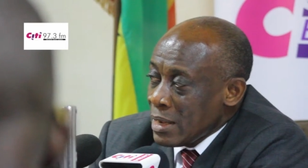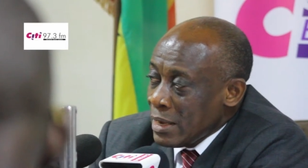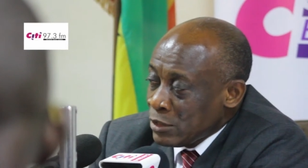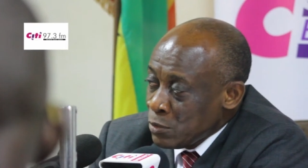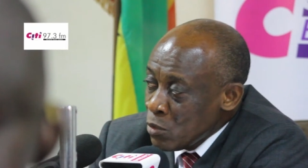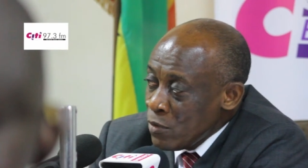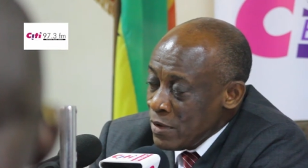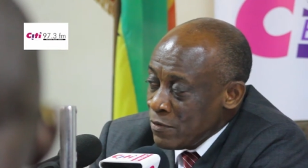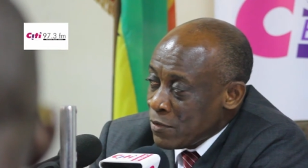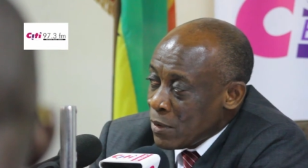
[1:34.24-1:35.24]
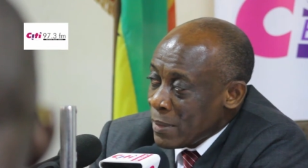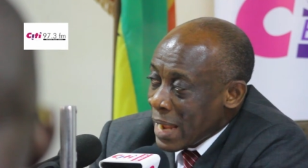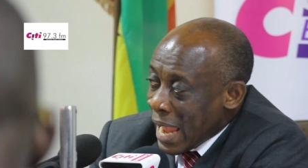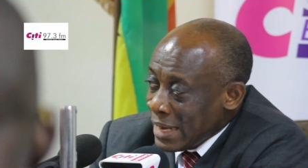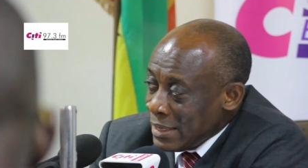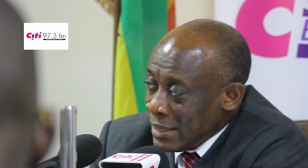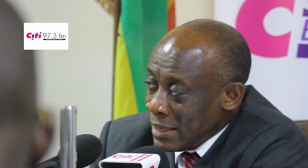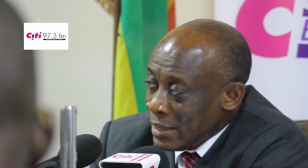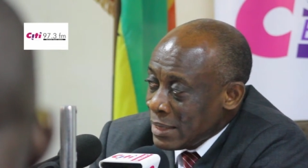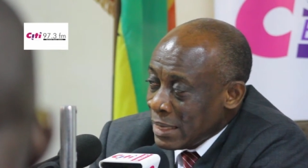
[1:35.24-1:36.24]
is moving from
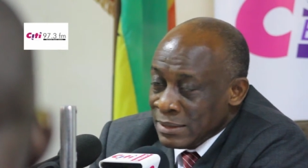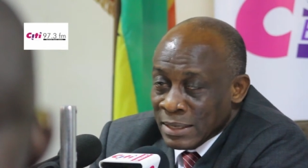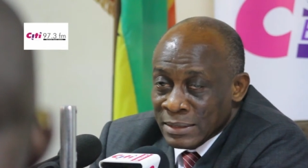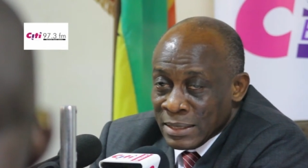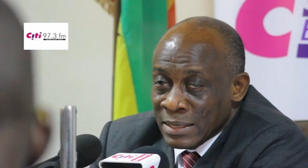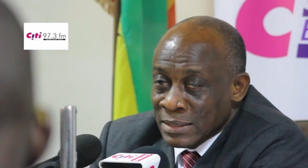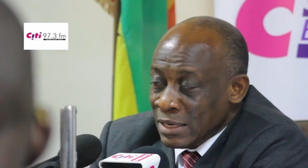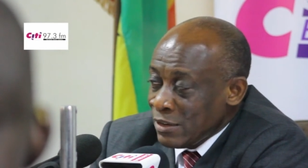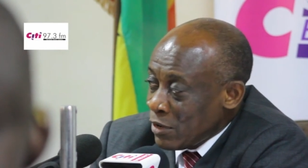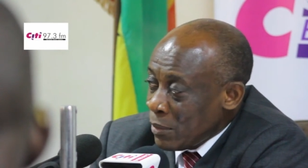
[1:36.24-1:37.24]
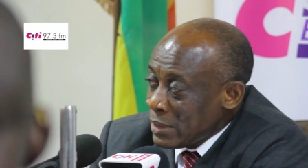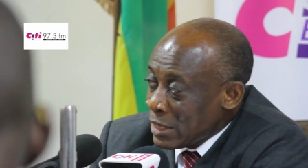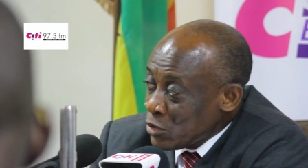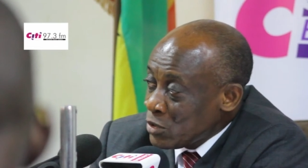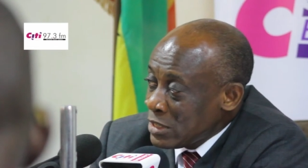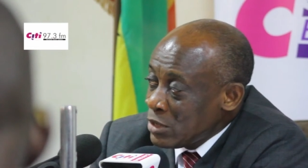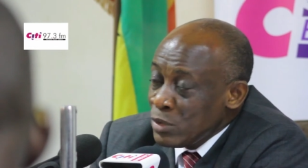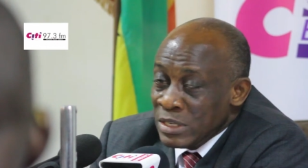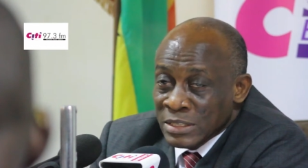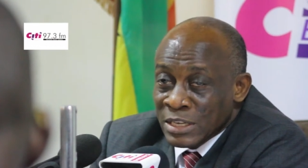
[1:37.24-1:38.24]
IDA, that's the International Development Association,
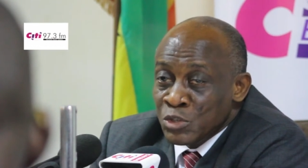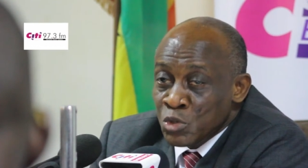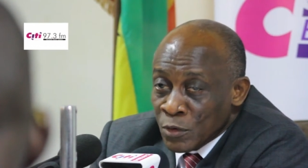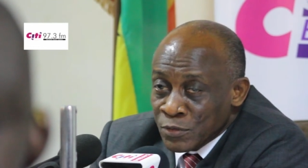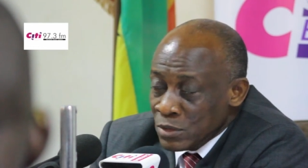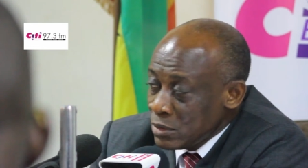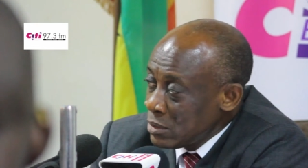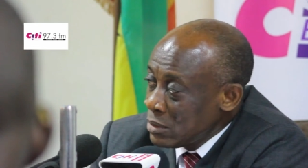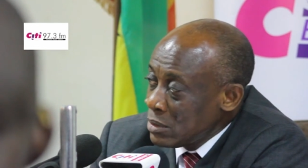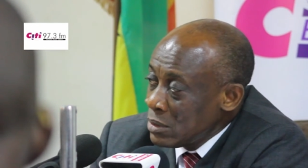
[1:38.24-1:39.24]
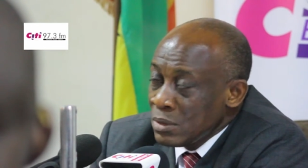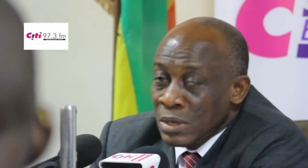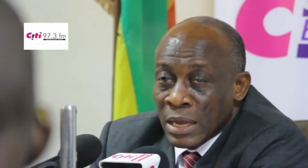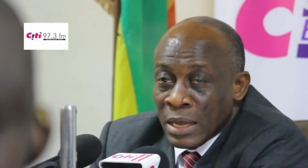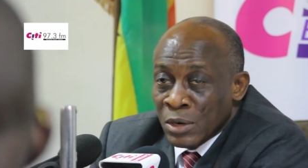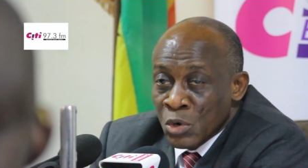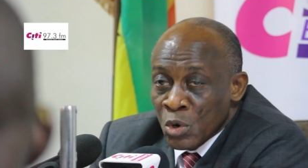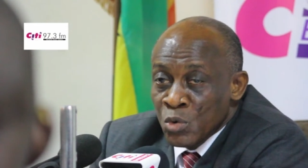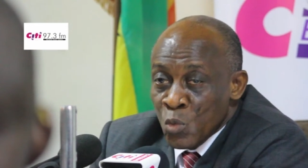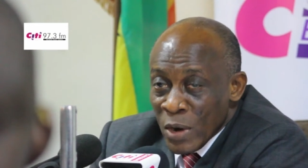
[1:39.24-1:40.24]
which is the soft
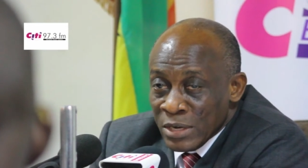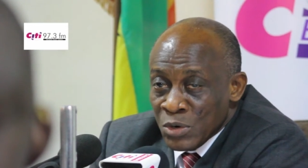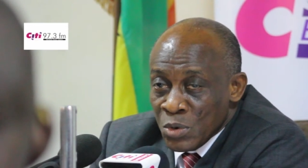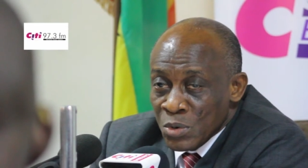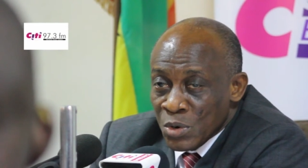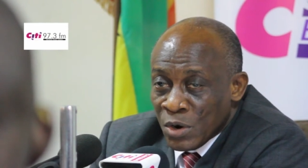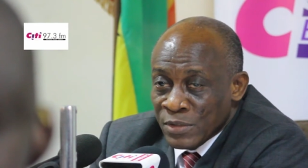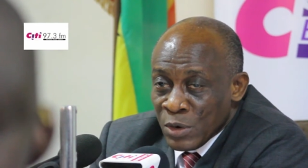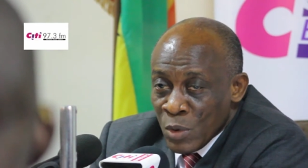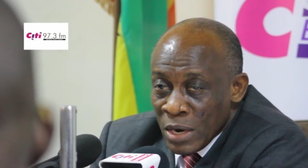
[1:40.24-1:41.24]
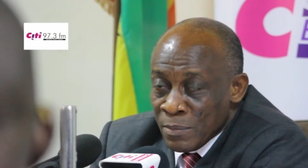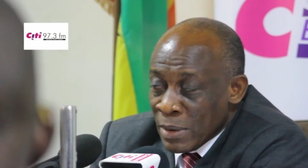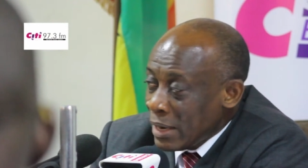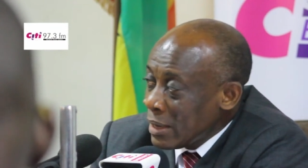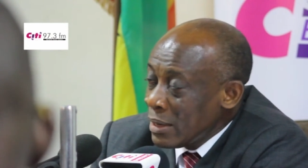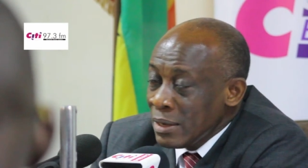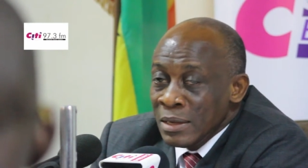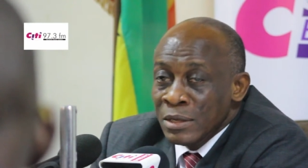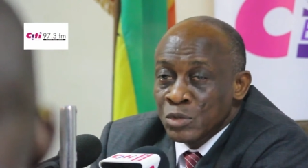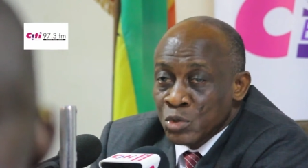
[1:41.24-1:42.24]
loan window of the World Bank,
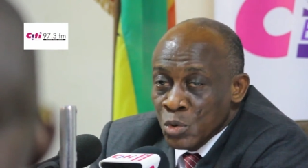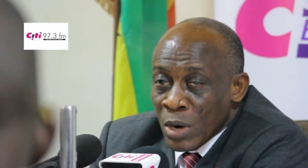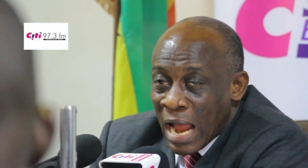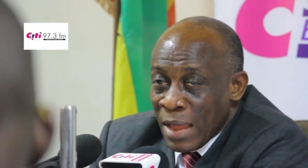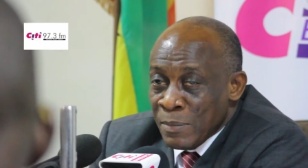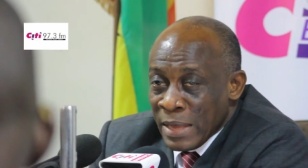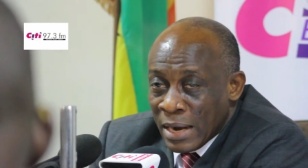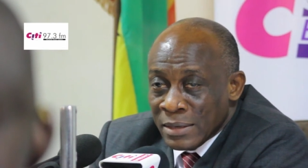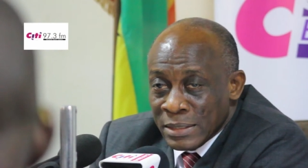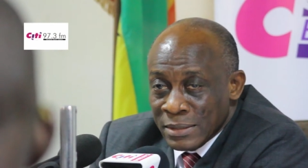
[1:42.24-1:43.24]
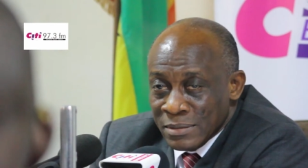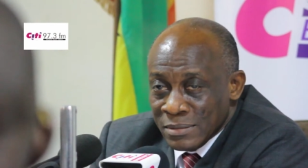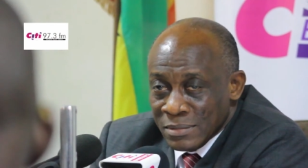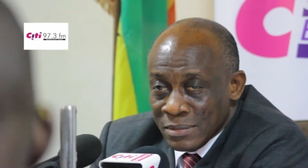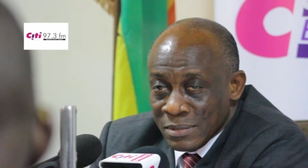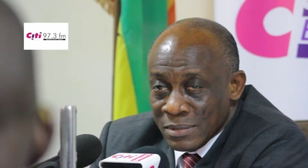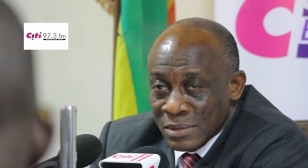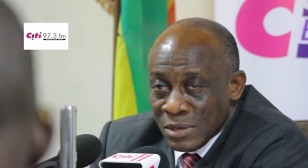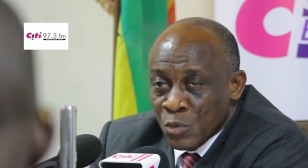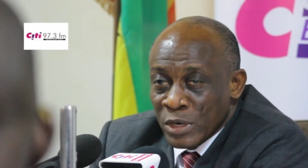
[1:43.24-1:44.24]
to IBRD,
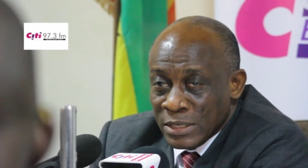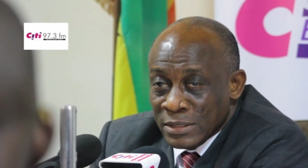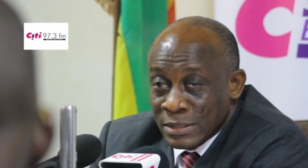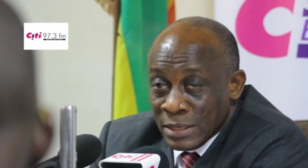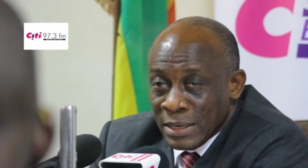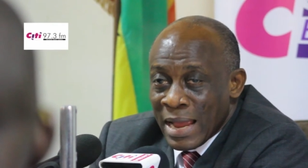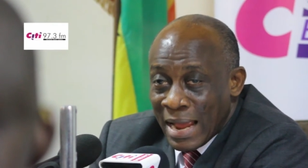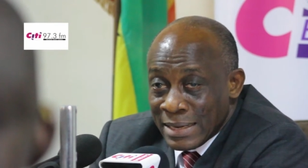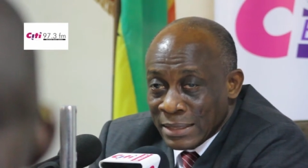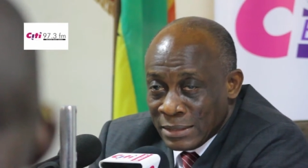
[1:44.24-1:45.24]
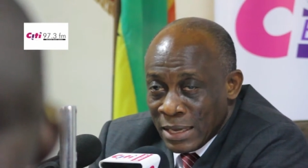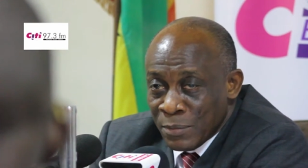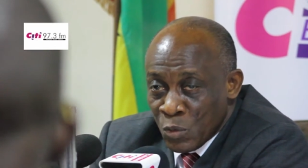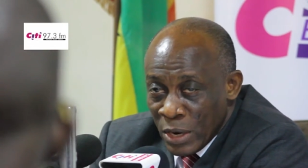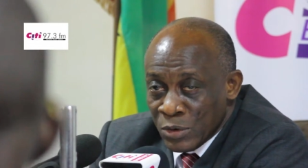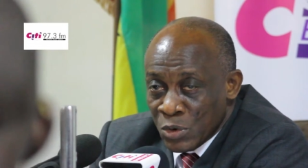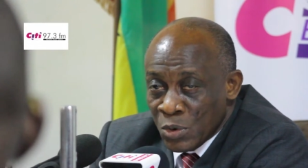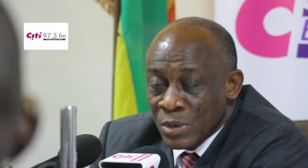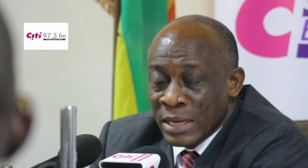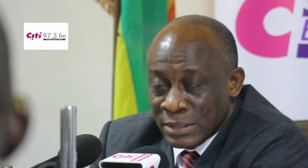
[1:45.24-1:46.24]
which is the harder term
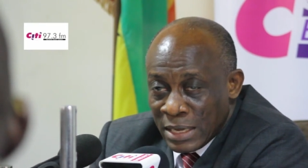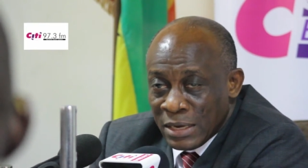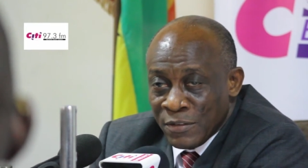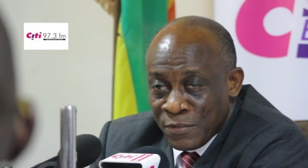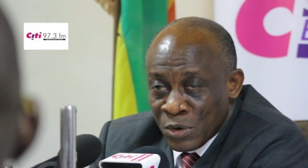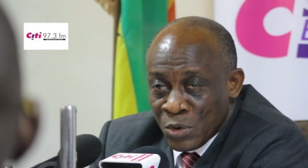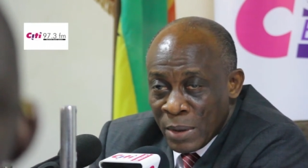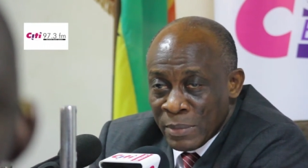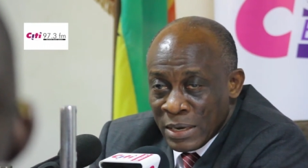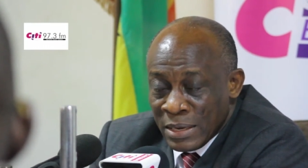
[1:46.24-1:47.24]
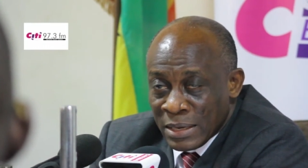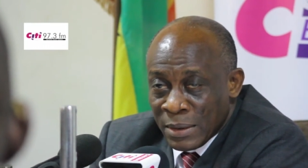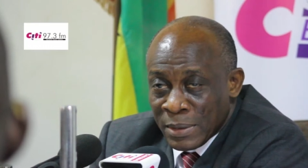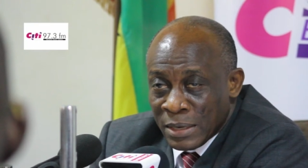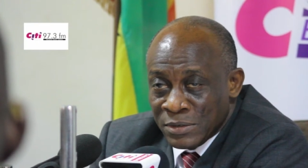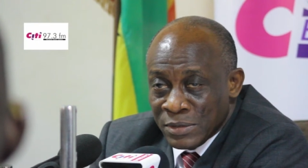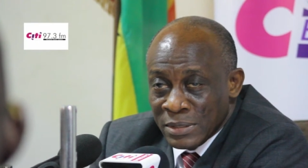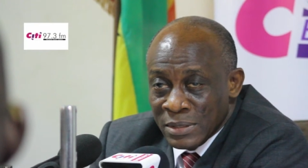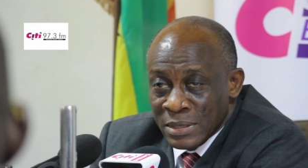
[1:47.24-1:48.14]
window exactly for lower middle income country.